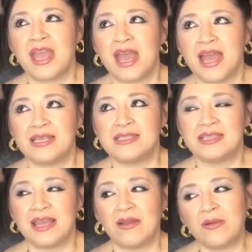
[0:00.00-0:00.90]
I
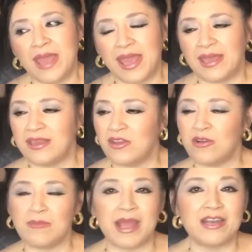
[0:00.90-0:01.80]
said, okay, you know,
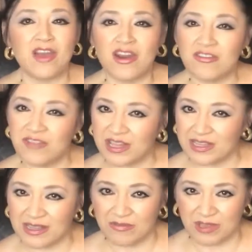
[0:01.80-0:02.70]
and my daughter fell
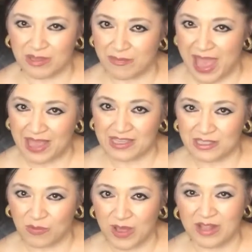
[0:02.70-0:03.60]
in love with the bag
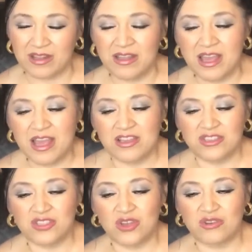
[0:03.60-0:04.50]
as well.
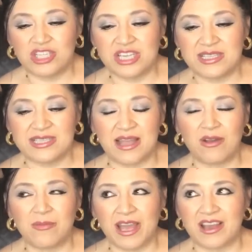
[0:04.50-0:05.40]
So she said,
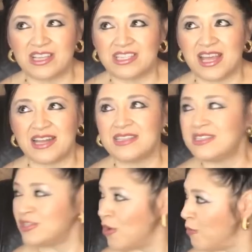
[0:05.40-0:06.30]
oh my gosh, that is
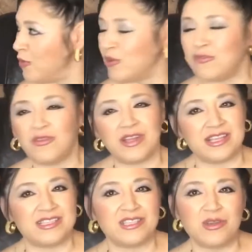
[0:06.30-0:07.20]
so beautiful.
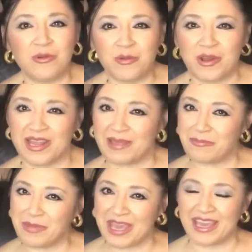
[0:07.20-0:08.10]
It's so pretty
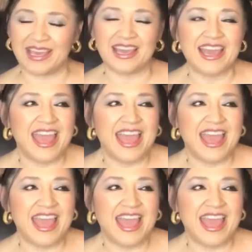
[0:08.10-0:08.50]
and pink.